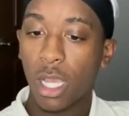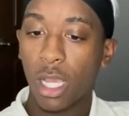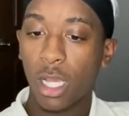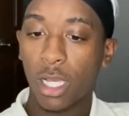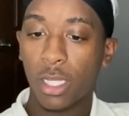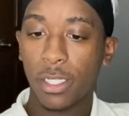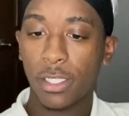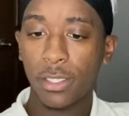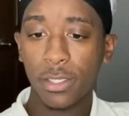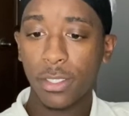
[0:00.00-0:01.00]

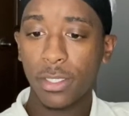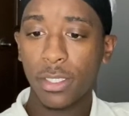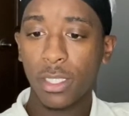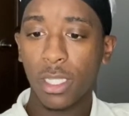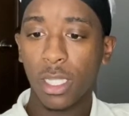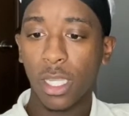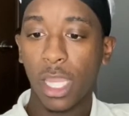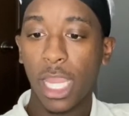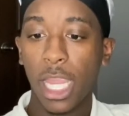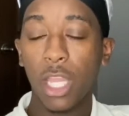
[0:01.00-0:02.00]
And
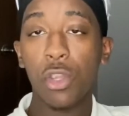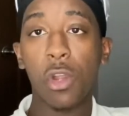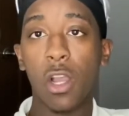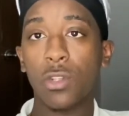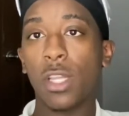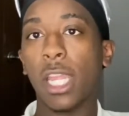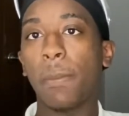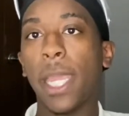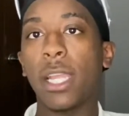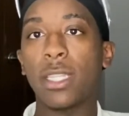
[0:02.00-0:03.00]
you're also going to have to
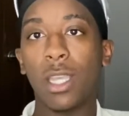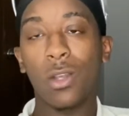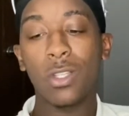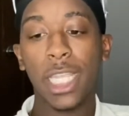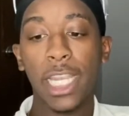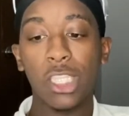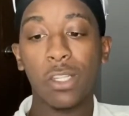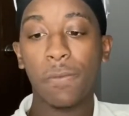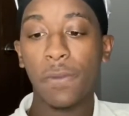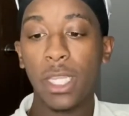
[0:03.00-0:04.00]
pay a sales
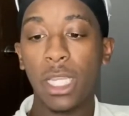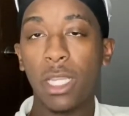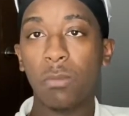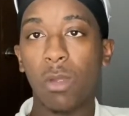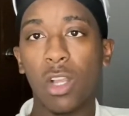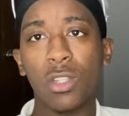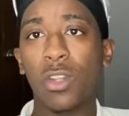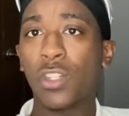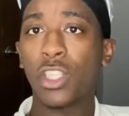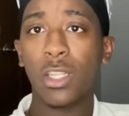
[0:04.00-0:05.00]
agent fee, also
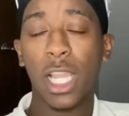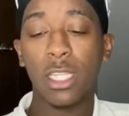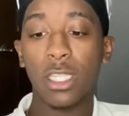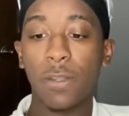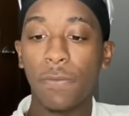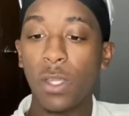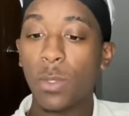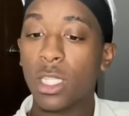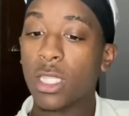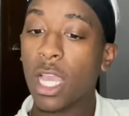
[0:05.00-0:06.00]
known as your licensing fee,
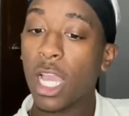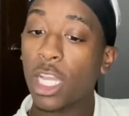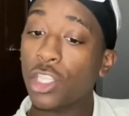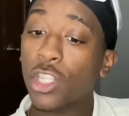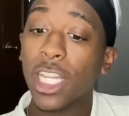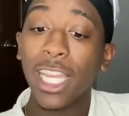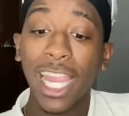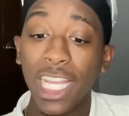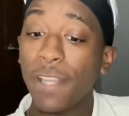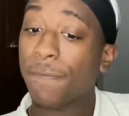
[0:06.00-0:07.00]
which is
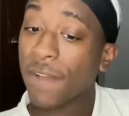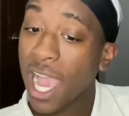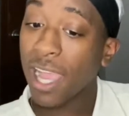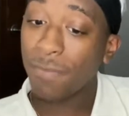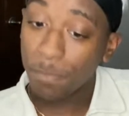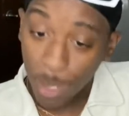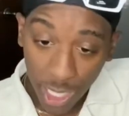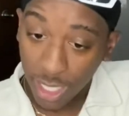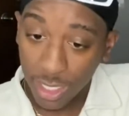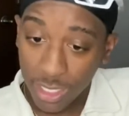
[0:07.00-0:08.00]

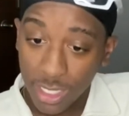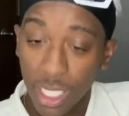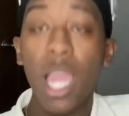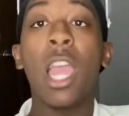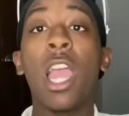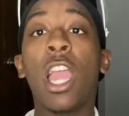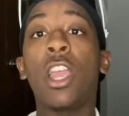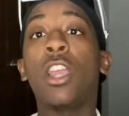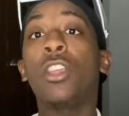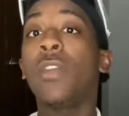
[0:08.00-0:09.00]
$185.
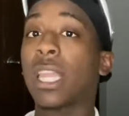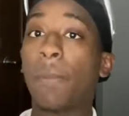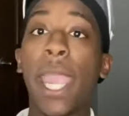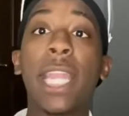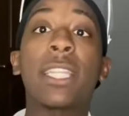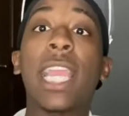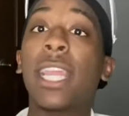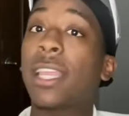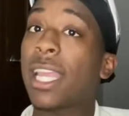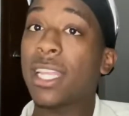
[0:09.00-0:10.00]
You have to pay to
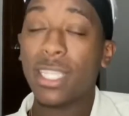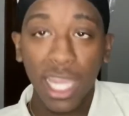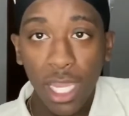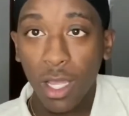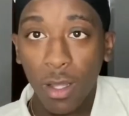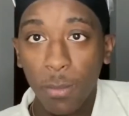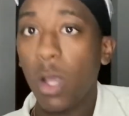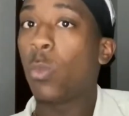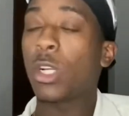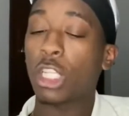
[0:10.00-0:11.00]
take the exam,
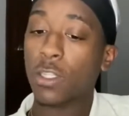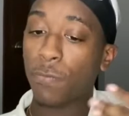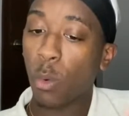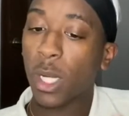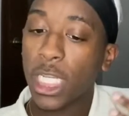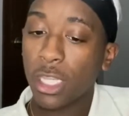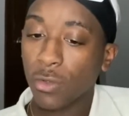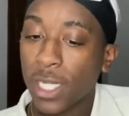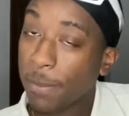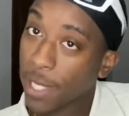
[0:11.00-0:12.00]
which is
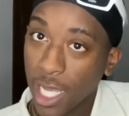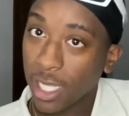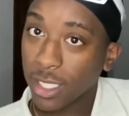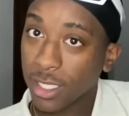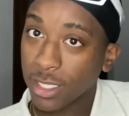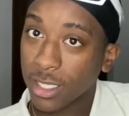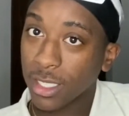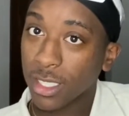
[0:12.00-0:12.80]
$43.